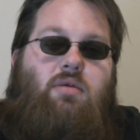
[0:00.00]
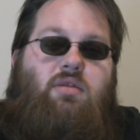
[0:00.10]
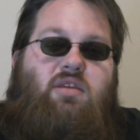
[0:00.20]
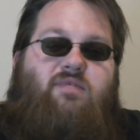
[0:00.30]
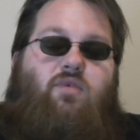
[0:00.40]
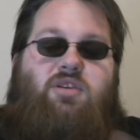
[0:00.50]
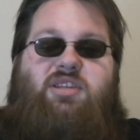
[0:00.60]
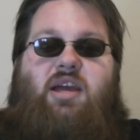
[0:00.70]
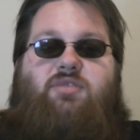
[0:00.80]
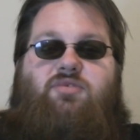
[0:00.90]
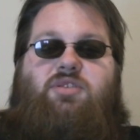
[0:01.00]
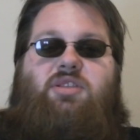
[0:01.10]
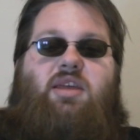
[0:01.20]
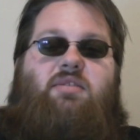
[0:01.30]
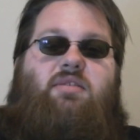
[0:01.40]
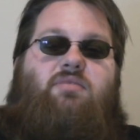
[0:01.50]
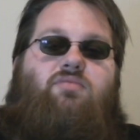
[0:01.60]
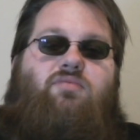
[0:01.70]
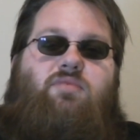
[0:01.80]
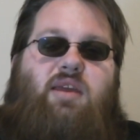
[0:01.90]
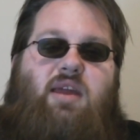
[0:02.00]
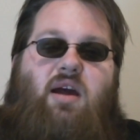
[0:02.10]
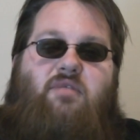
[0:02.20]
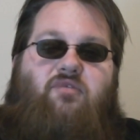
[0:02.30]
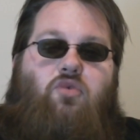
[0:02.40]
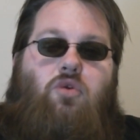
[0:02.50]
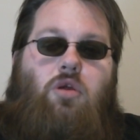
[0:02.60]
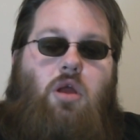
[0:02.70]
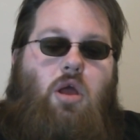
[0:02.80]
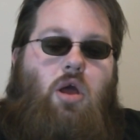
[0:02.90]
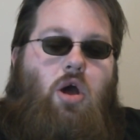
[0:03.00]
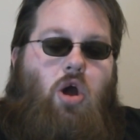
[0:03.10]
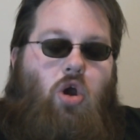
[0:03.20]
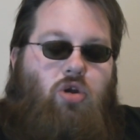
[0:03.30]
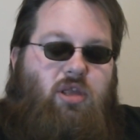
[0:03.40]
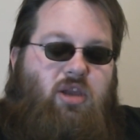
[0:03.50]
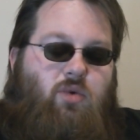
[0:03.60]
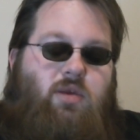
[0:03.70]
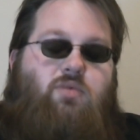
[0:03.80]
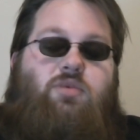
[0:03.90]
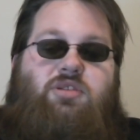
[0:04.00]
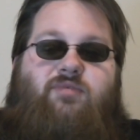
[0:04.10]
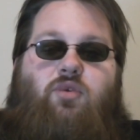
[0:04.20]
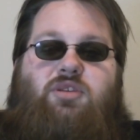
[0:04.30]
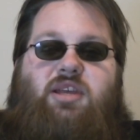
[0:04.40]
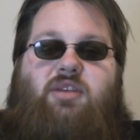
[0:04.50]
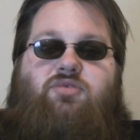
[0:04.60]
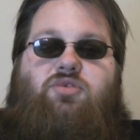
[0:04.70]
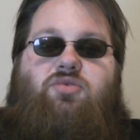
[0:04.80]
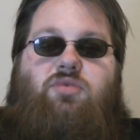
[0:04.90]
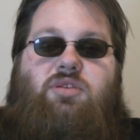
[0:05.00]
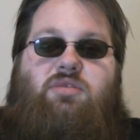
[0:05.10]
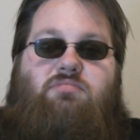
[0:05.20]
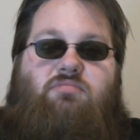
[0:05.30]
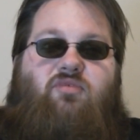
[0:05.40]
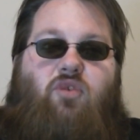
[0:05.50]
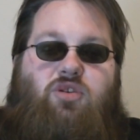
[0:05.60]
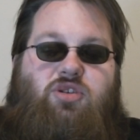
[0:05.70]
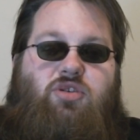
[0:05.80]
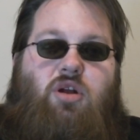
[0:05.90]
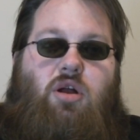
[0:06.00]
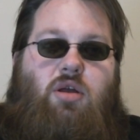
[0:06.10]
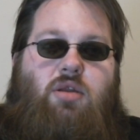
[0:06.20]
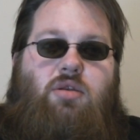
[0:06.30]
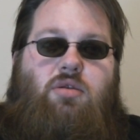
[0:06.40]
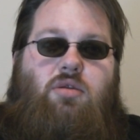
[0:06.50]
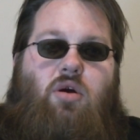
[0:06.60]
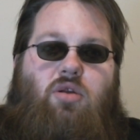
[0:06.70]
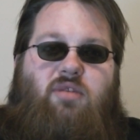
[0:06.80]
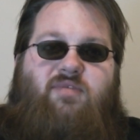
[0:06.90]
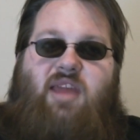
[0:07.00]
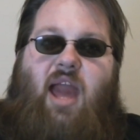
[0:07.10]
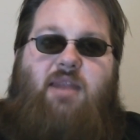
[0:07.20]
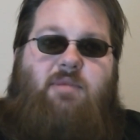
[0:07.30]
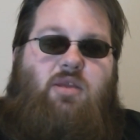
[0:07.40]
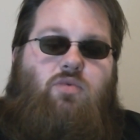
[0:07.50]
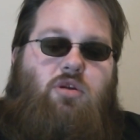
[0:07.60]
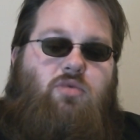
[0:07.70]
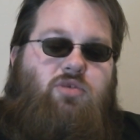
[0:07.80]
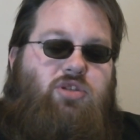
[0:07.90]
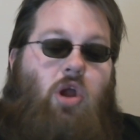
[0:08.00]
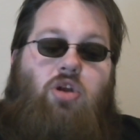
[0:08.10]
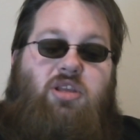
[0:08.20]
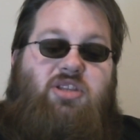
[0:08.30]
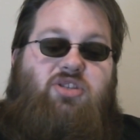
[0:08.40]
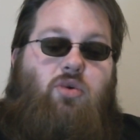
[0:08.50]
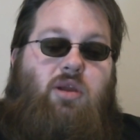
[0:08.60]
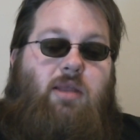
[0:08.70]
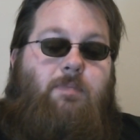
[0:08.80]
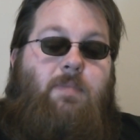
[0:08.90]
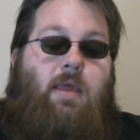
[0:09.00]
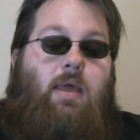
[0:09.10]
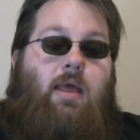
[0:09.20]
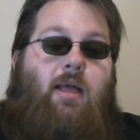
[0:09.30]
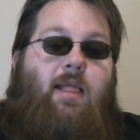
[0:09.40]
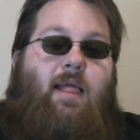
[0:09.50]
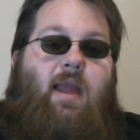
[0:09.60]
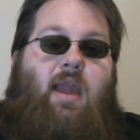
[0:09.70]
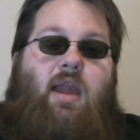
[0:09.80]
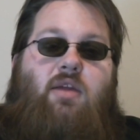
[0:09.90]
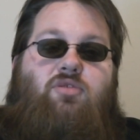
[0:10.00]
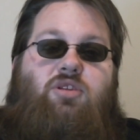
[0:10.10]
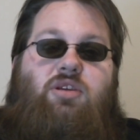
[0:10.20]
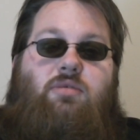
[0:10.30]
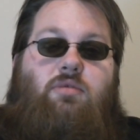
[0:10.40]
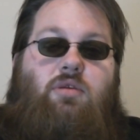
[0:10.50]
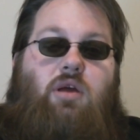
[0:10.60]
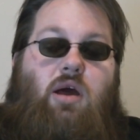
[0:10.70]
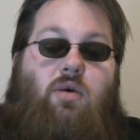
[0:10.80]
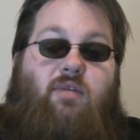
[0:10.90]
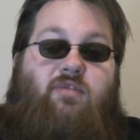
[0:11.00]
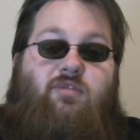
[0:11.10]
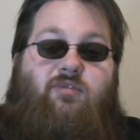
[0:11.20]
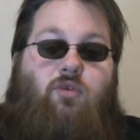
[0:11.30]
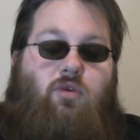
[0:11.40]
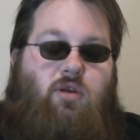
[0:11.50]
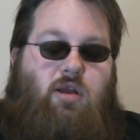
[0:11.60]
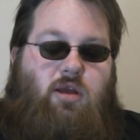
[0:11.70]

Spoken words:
the voice actress they got for Harley Quinn was the voice actress who had voiced her on all of the animated work, which is Arlene Sorkin. And, however, for